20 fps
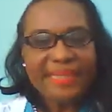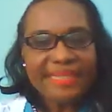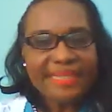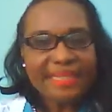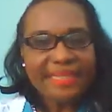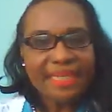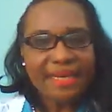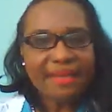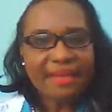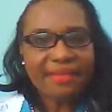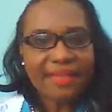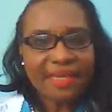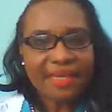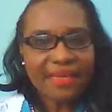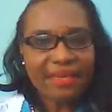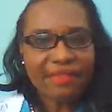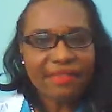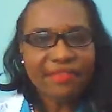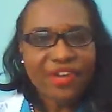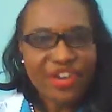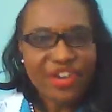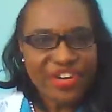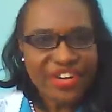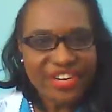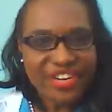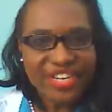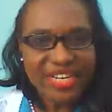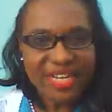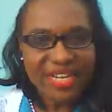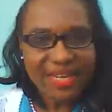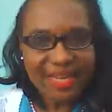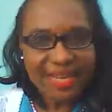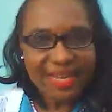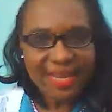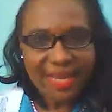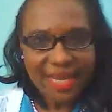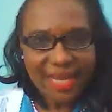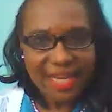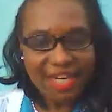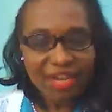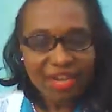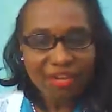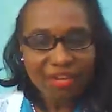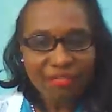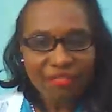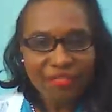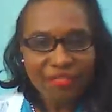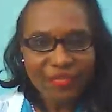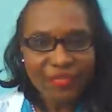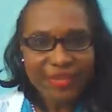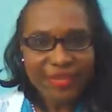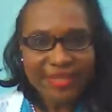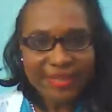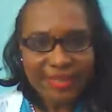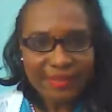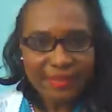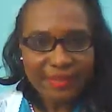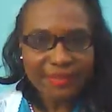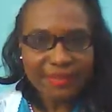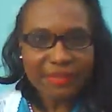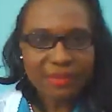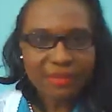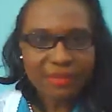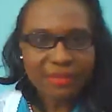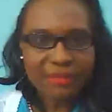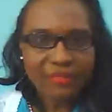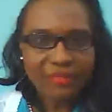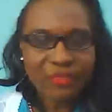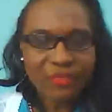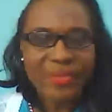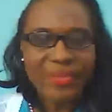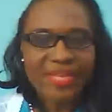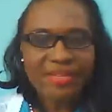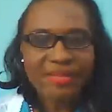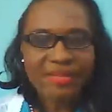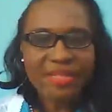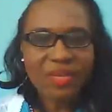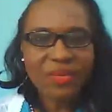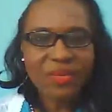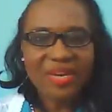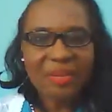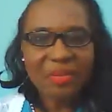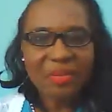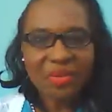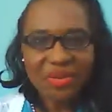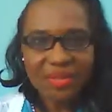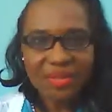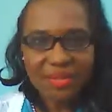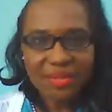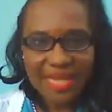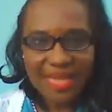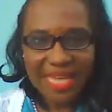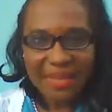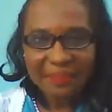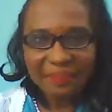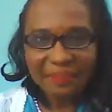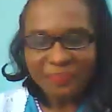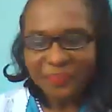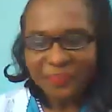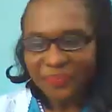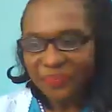but I think you've heard enough for me to say what I'm going to say.